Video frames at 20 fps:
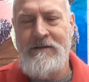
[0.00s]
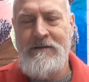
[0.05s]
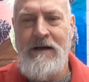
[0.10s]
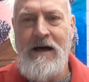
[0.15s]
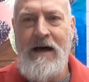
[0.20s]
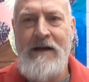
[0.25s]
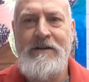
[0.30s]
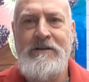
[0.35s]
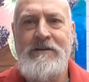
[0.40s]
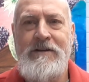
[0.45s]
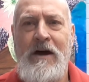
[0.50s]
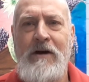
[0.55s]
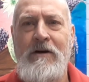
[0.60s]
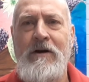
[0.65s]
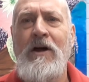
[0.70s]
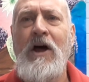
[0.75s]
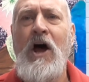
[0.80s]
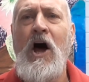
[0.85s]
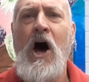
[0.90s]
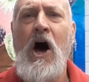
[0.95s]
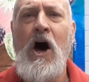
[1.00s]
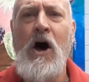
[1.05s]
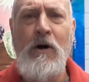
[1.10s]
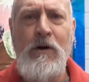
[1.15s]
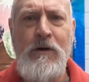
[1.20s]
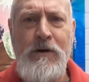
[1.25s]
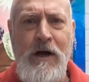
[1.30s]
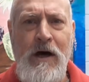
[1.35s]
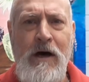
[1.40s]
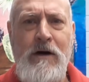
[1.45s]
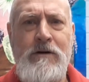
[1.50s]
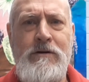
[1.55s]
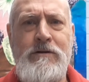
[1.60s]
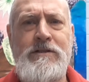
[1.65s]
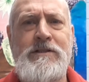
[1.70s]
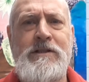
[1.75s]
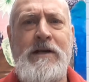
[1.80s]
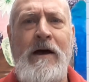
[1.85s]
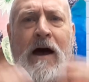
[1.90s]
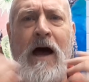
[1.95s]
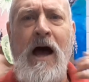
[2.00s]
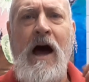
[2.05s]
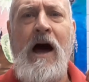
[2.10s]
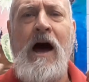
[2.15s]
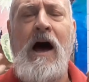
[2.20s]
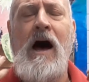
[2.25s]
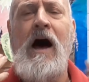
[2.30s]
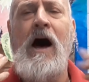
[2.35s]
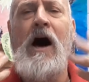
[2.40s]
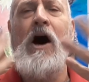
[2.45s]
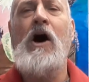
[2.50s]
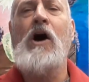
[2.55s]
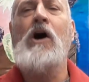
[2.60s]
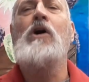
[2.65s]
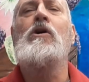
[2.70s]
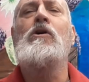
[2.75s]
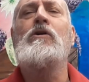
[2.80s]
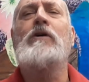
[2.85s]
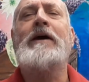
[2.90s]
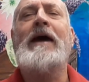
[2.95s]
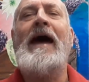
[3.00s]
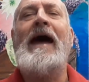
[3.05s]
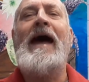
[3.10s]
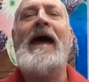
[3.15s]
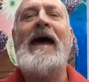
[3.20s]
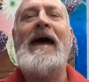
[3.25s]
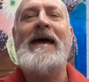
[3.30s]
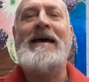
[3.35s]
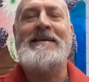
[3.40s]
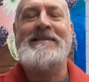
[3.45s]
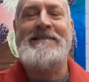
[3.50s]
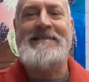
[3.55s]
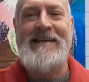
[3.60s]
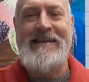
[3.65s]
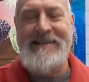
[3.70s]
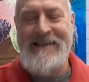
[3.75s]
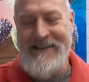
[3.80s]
I don't know. Who knows? Who cares?